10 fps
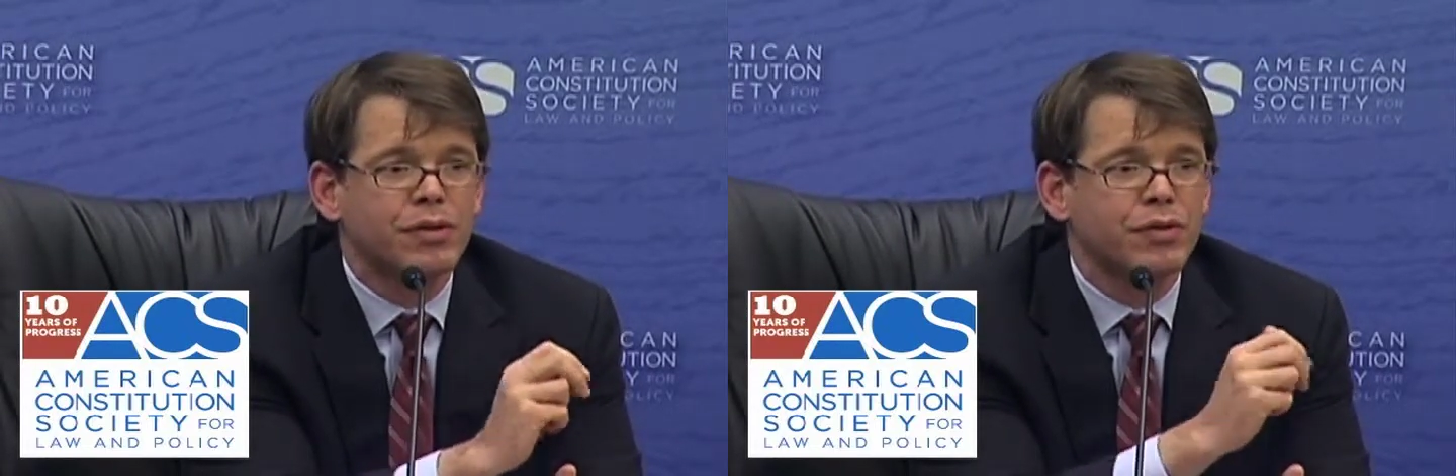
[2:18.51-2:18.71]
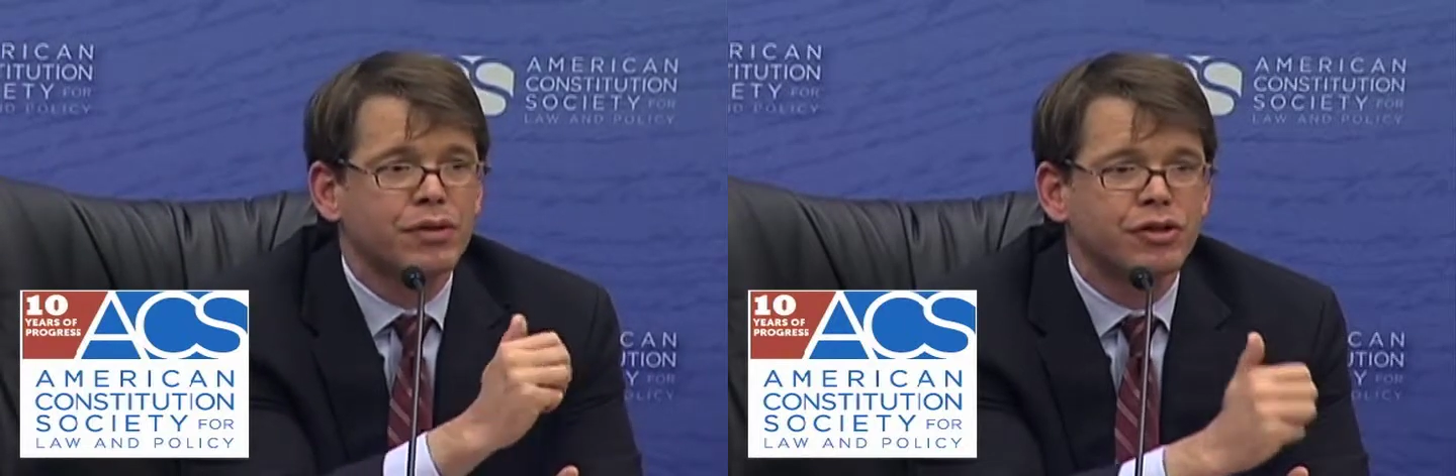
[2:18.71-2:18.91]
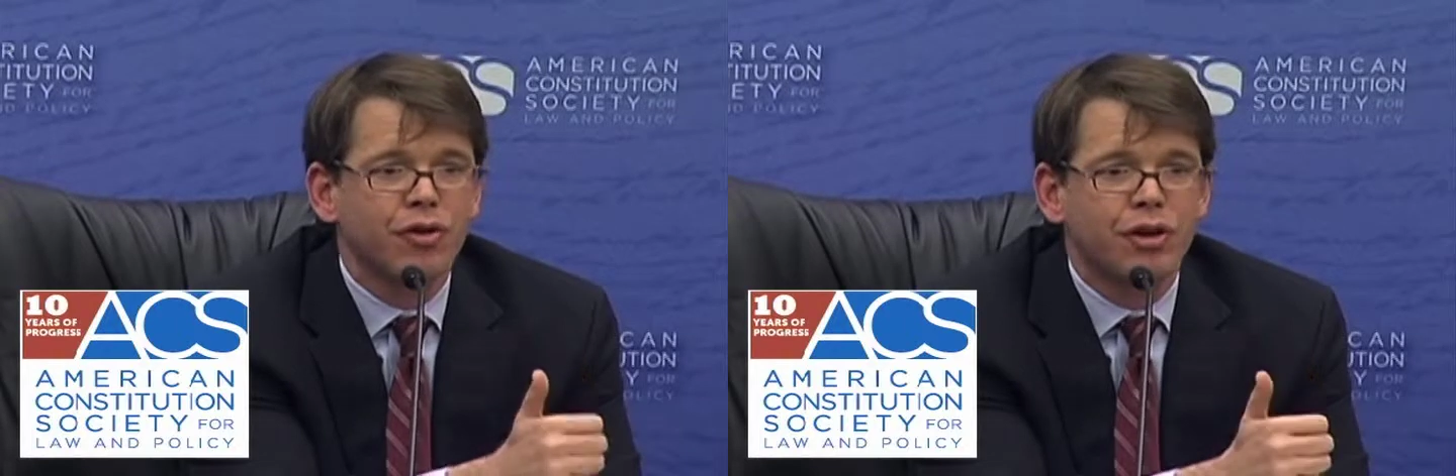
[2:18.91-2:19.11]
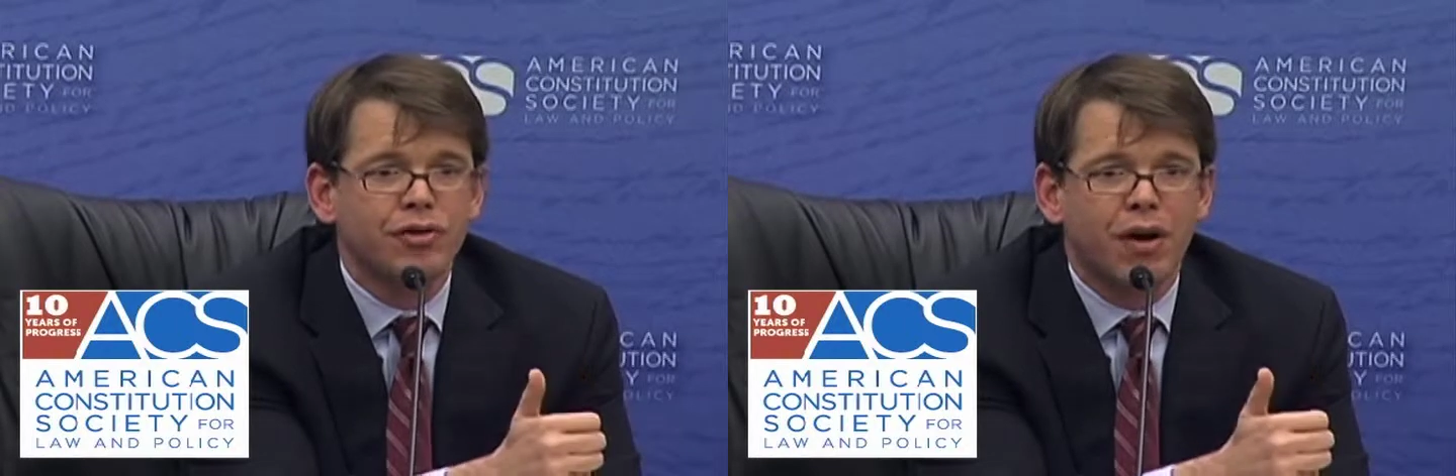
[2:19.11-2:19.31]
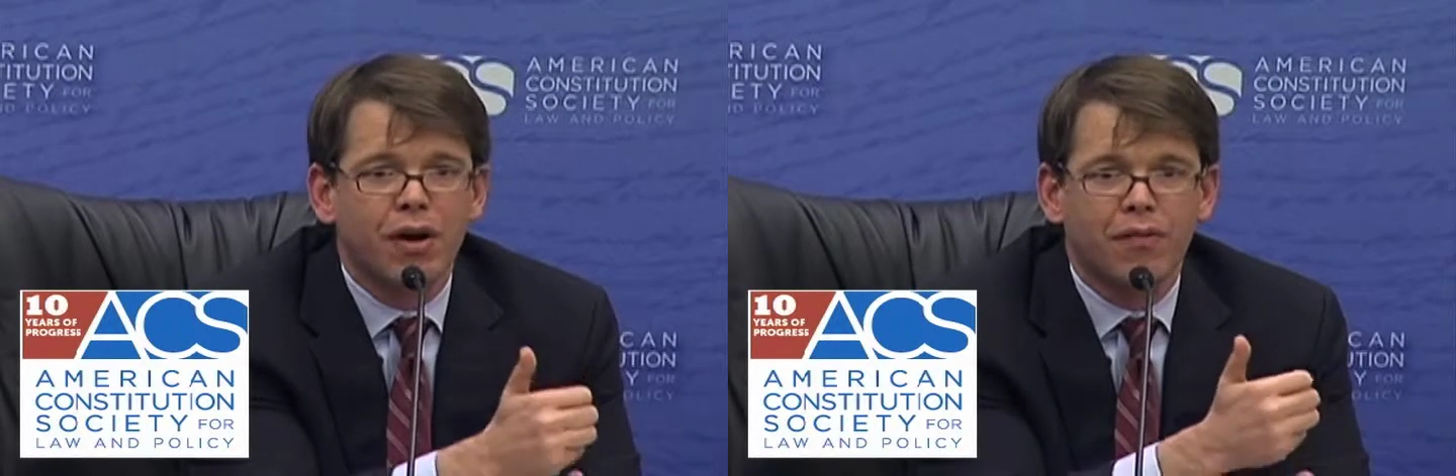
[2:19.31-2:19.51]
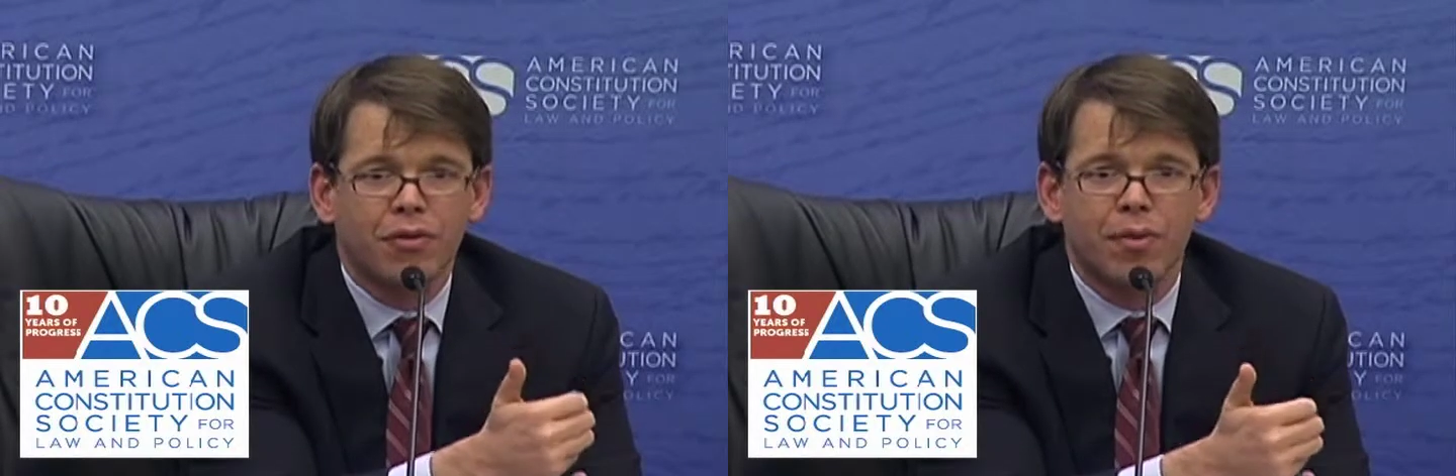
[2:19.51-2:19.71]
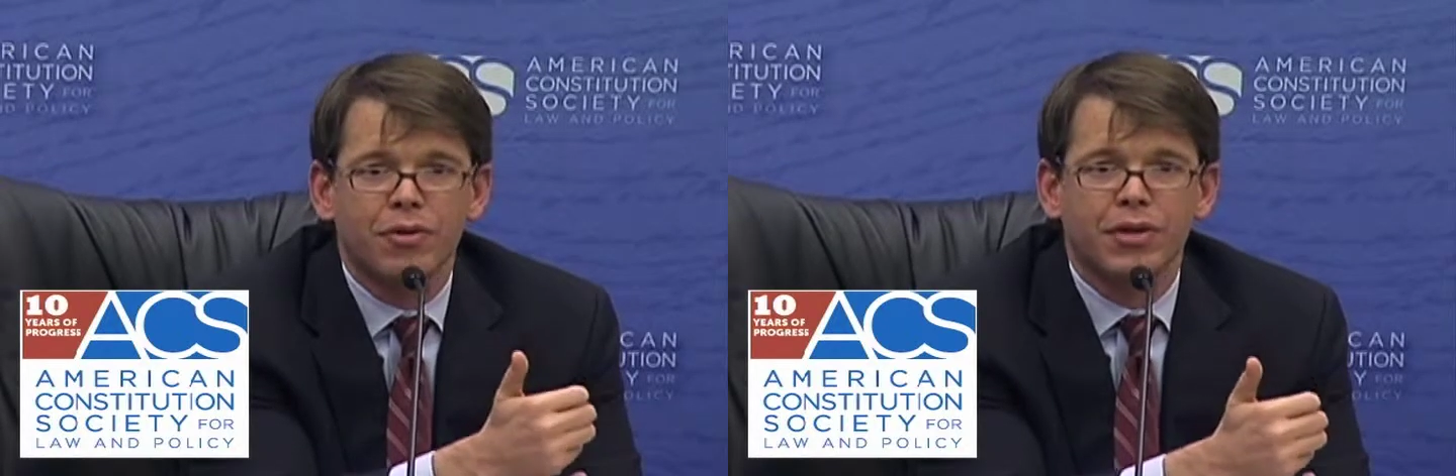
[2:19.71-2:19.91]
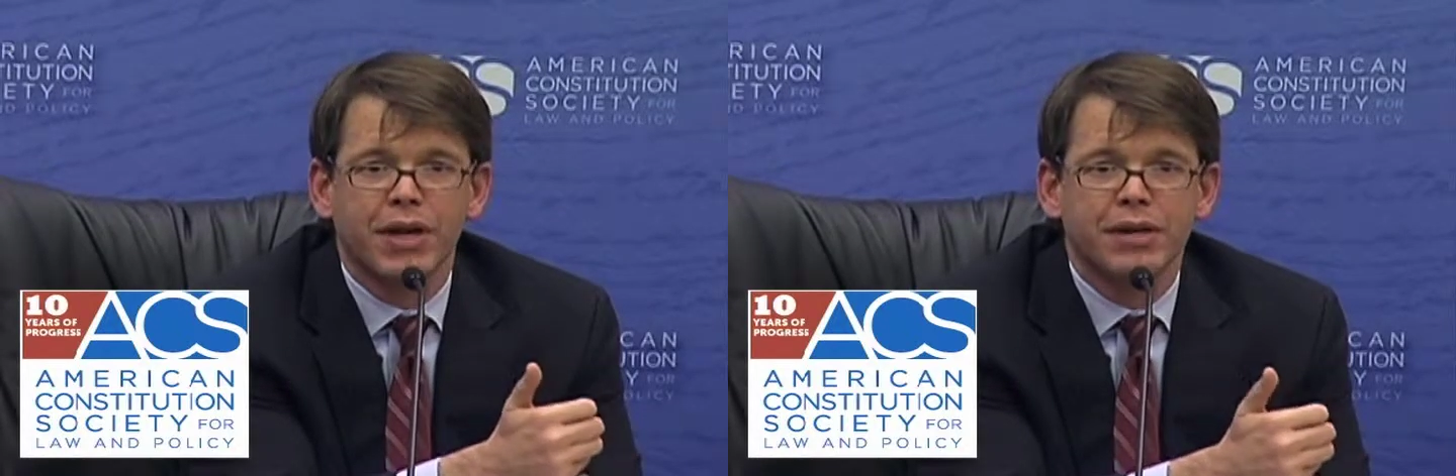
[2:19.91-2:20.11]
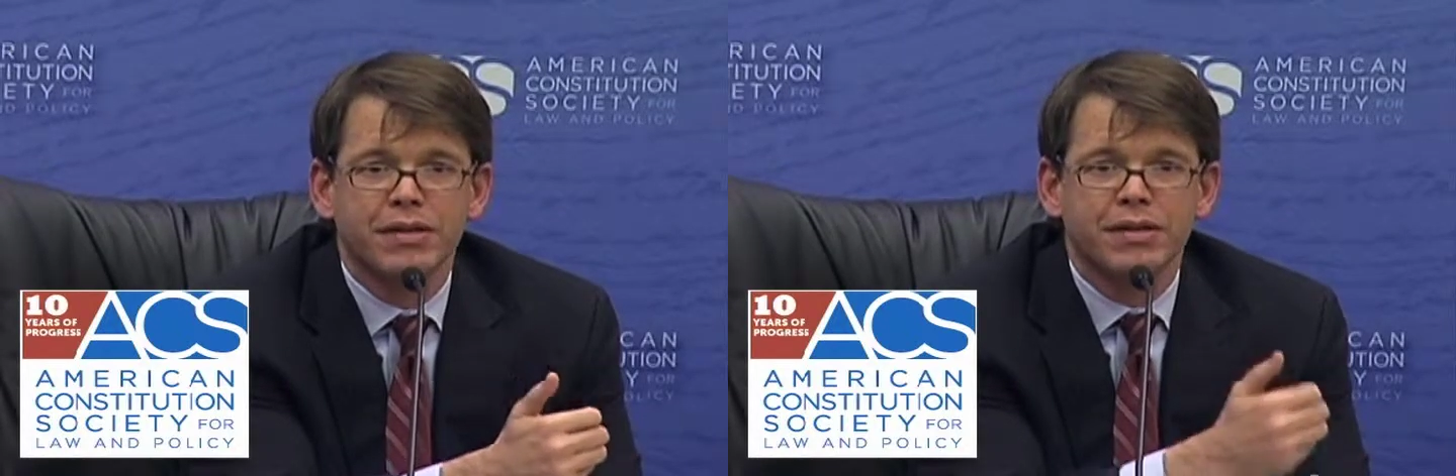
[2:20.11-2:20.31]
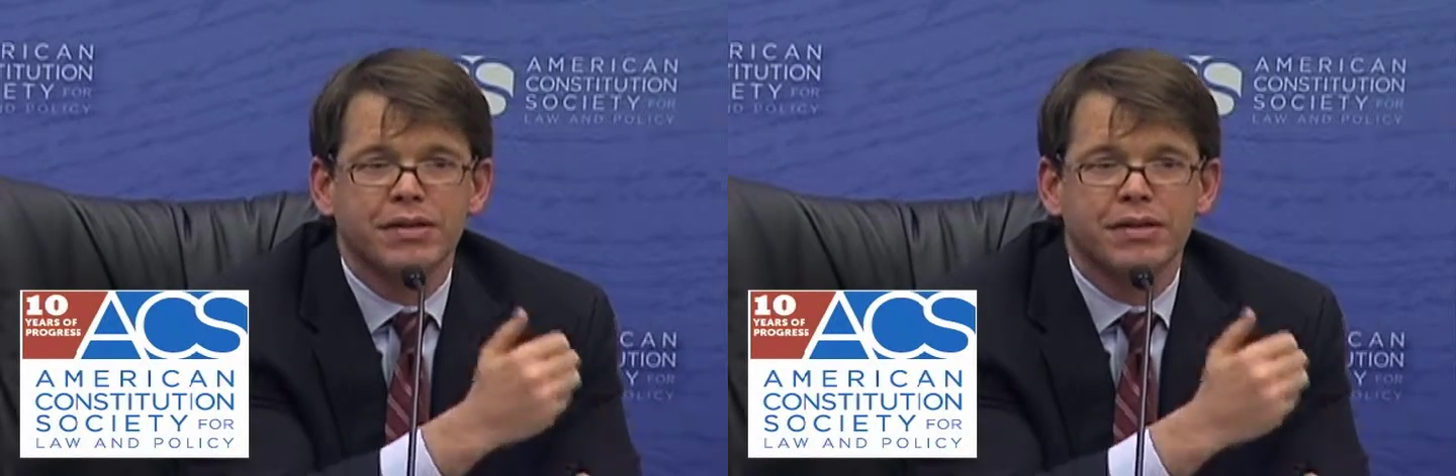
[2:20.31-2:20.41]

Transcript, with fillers: to a jury trial for criminal cases,